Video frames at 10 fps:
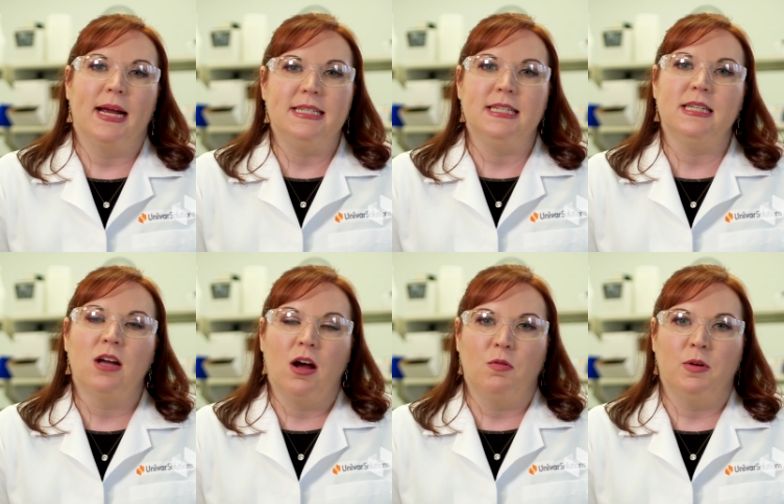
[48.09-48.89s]
I did
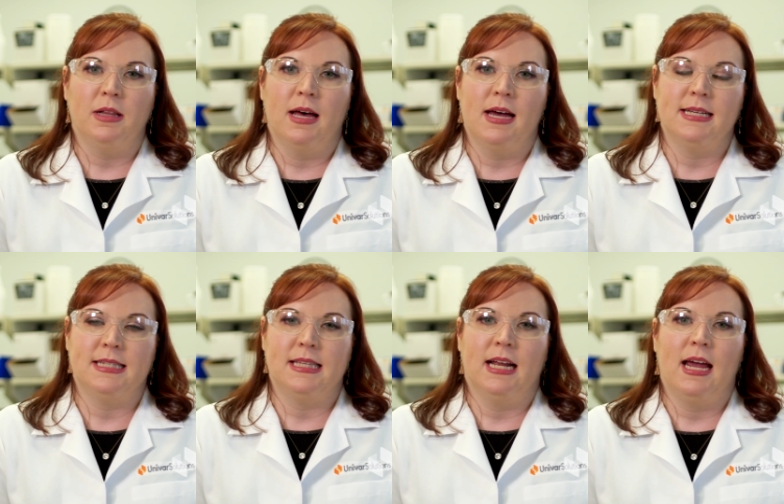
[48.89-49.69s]
not
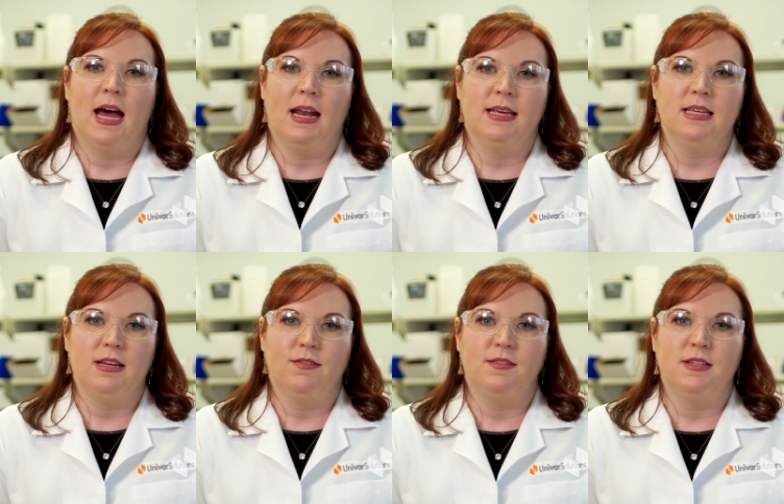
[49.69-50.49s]
realize that I had a
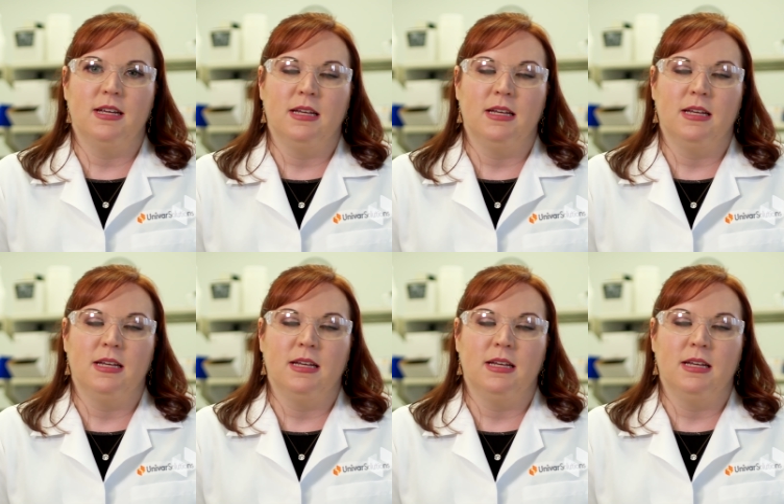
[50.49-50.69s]
gift